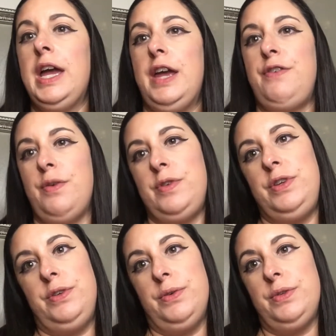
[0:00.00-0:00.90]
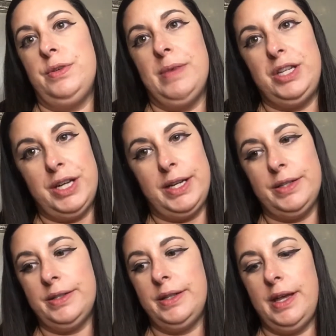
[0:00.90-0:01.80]
If you're new to my
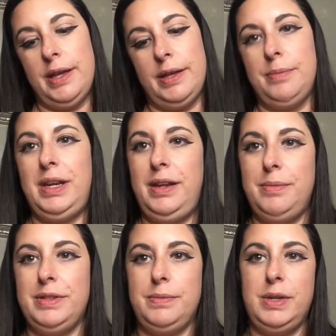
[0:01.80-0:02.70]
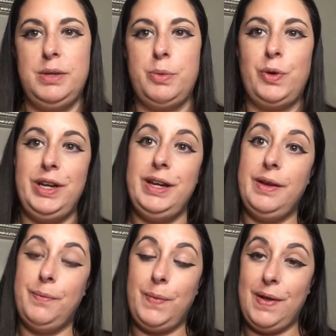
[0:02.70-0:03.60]
channel, my name is Amanda Marie
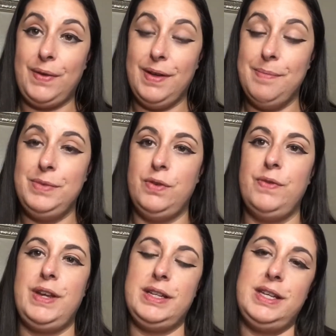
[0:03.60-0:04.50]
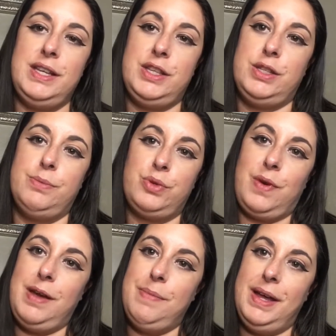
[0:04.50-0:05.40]
and welcome. Don't forget to hit the
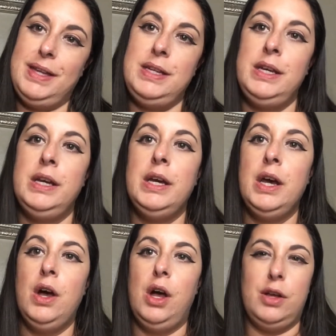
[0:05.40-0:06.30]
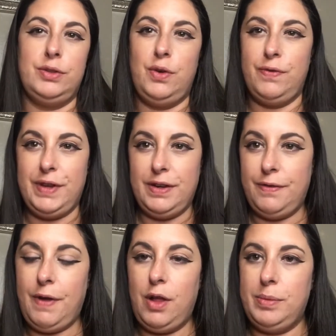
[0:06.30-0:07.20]
subscribe button. Also, don't forget to
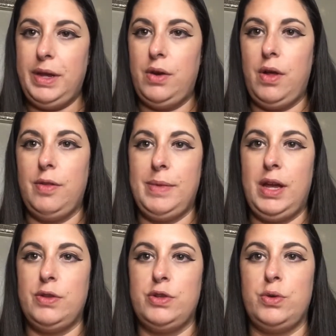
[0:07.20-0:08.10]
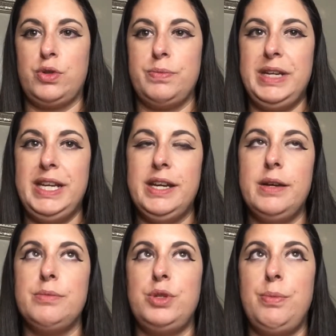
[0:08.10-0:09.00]
follow me on all of my other social media.
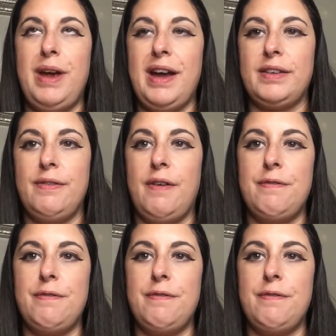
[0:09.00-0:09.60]
I'm super active on